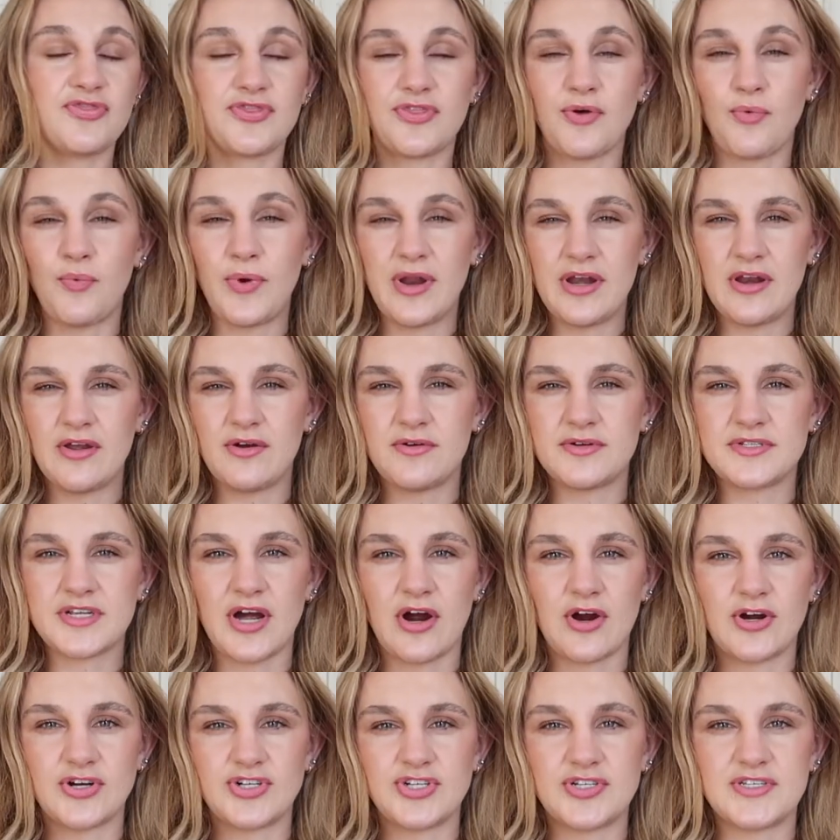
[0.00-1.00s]
The windows
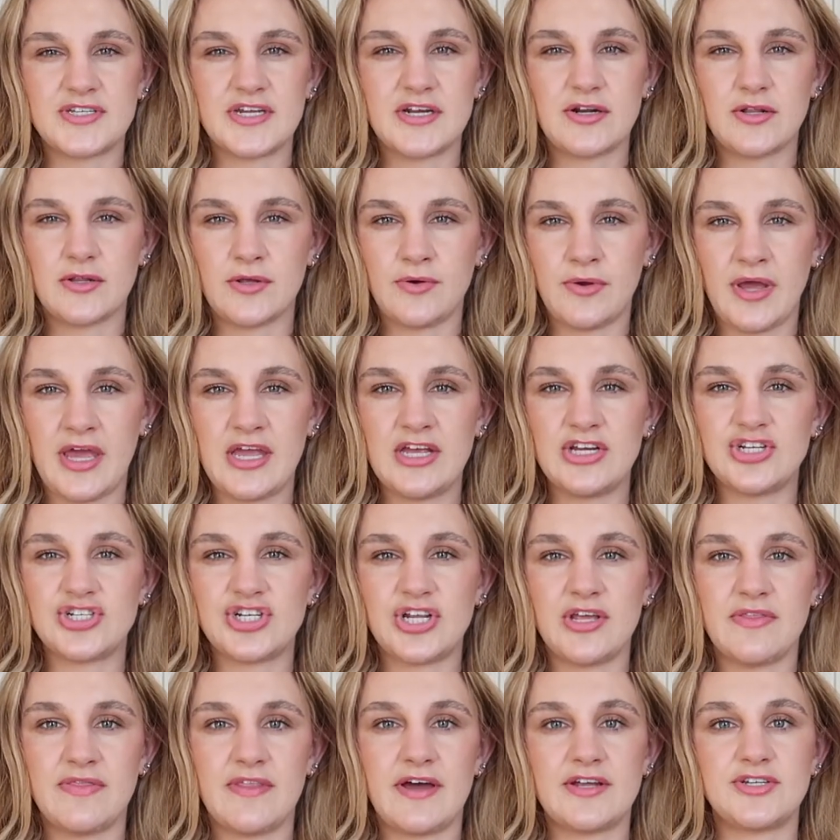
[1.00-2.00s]
are just in a
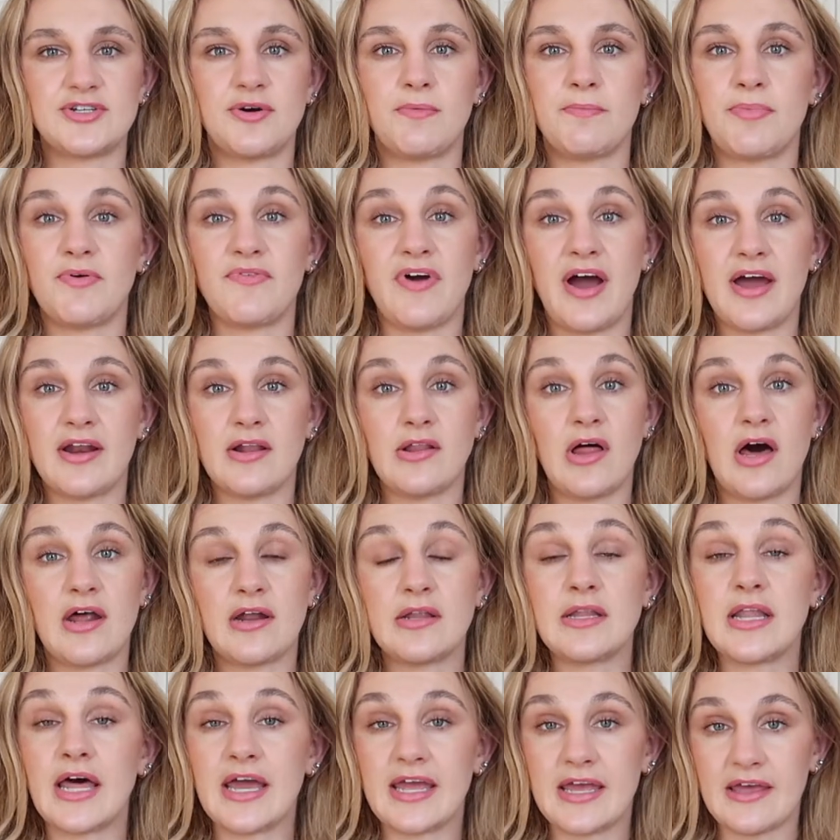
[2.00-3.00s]
location that don't provide a lot
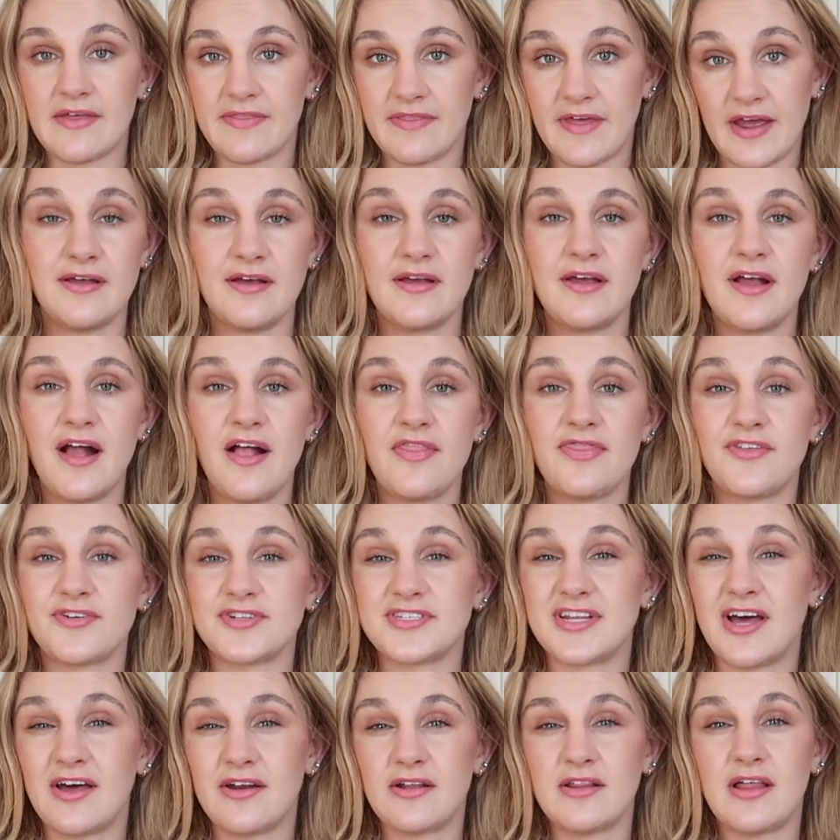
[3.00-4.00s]
of light in there.
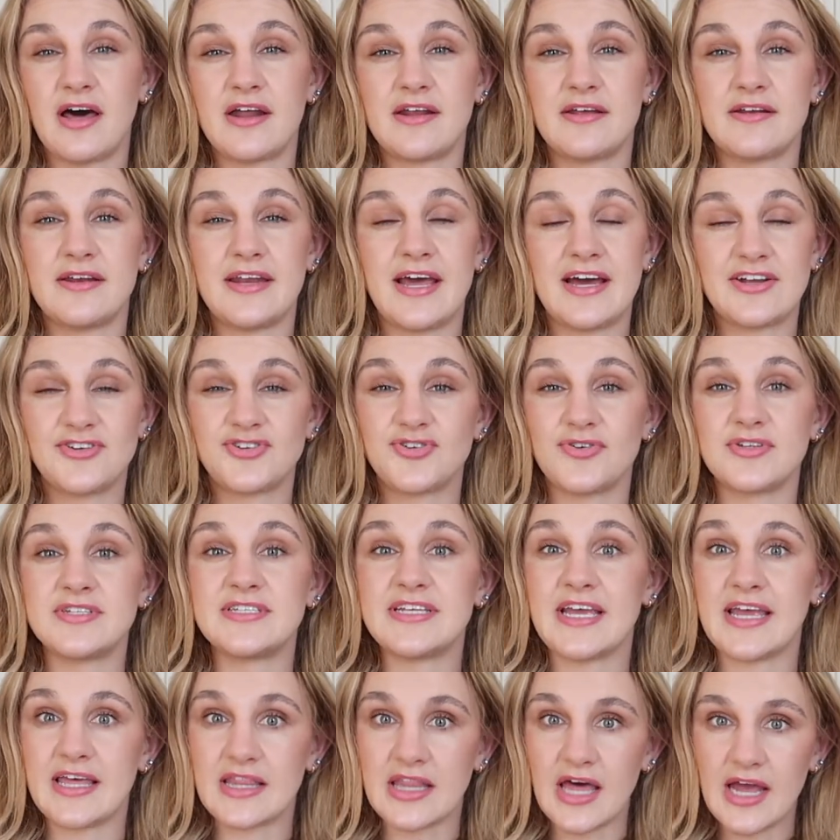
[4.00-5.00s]
There's not a lot of natural
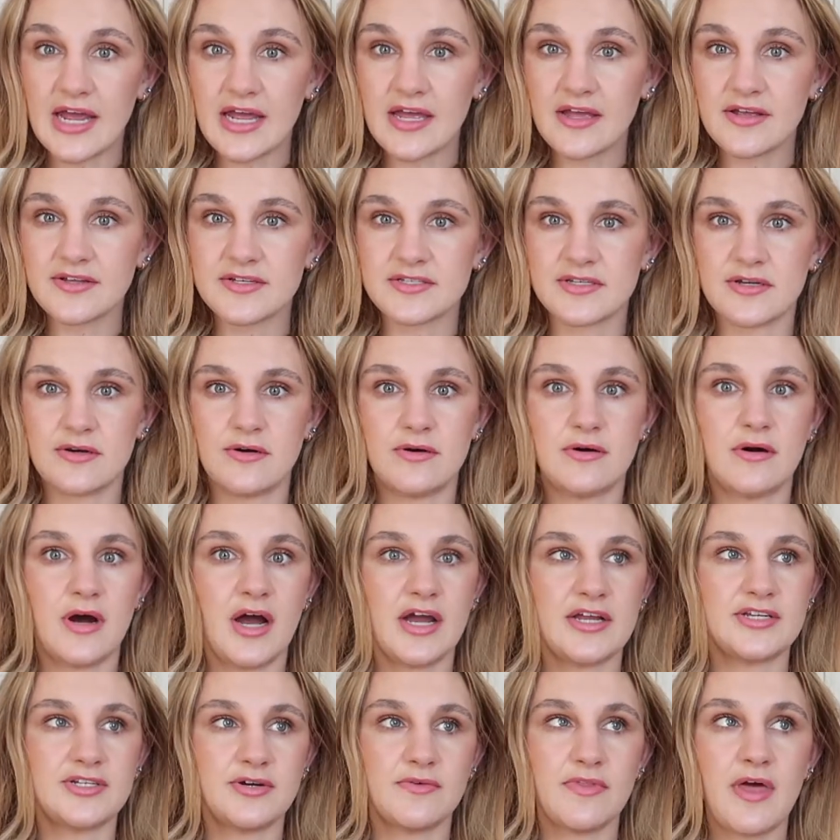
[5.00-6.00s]
daylight. So
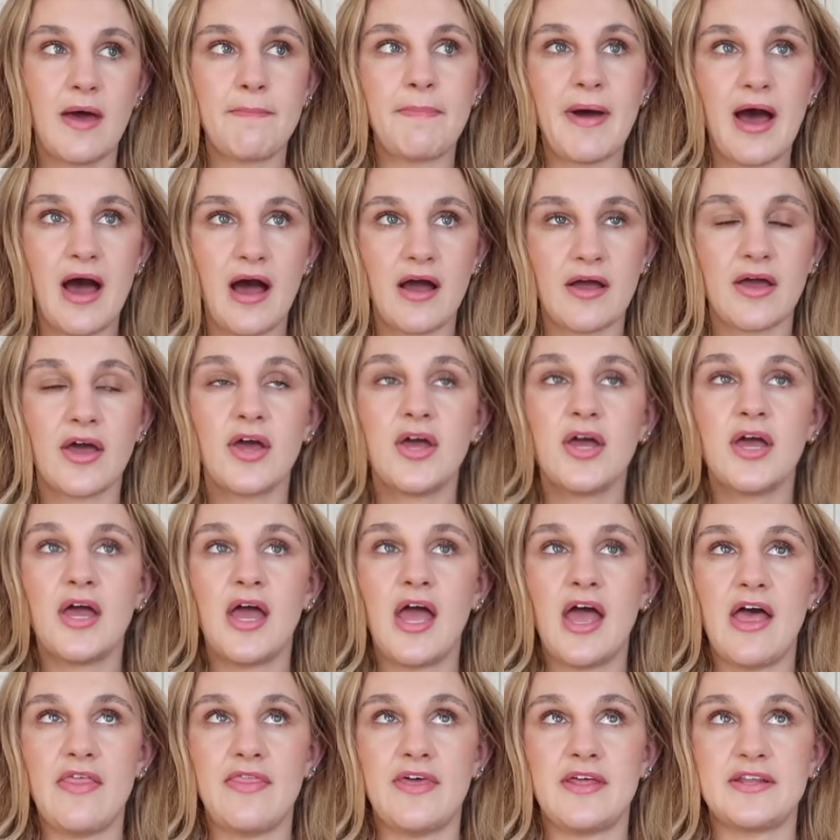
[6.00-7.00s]
I toned that back
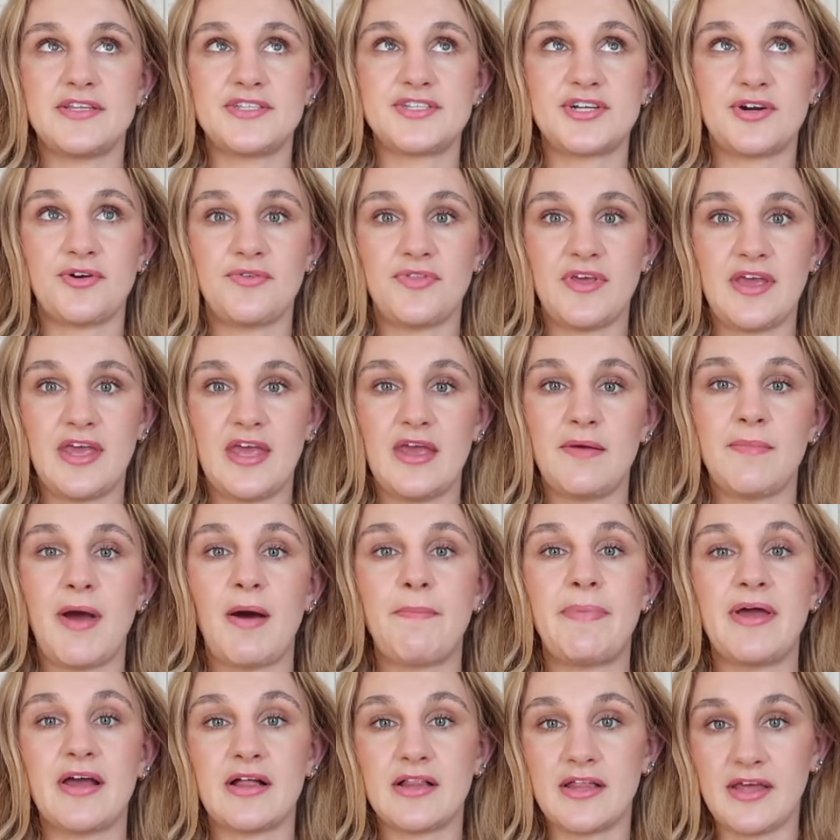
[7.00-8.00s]
and then started thinking
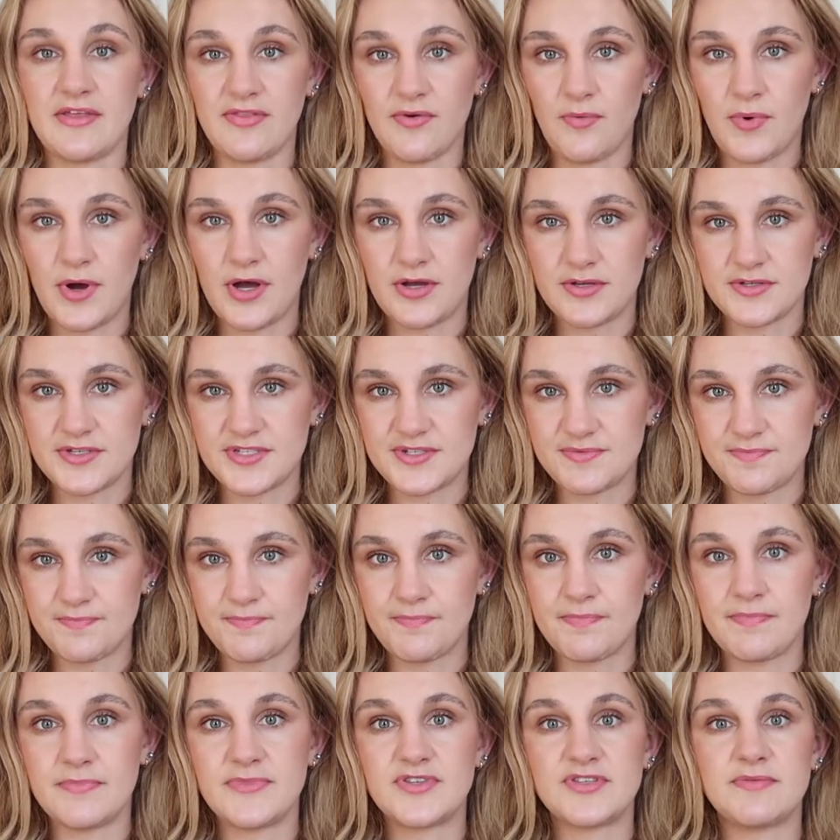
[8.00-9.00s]
about pickling the walls
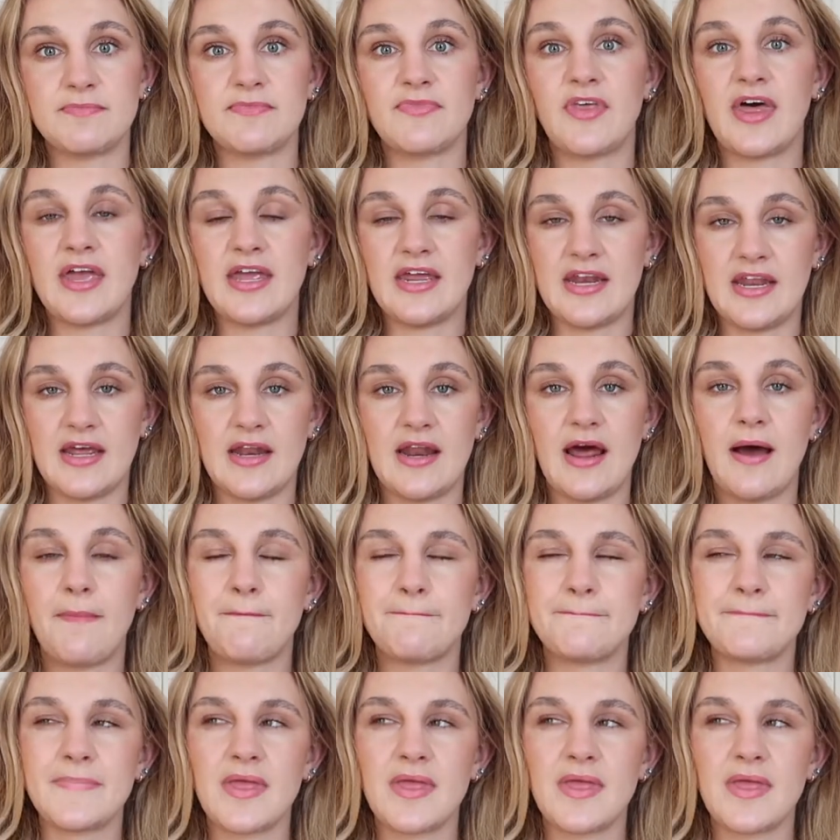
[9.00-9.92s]
to lighten it up.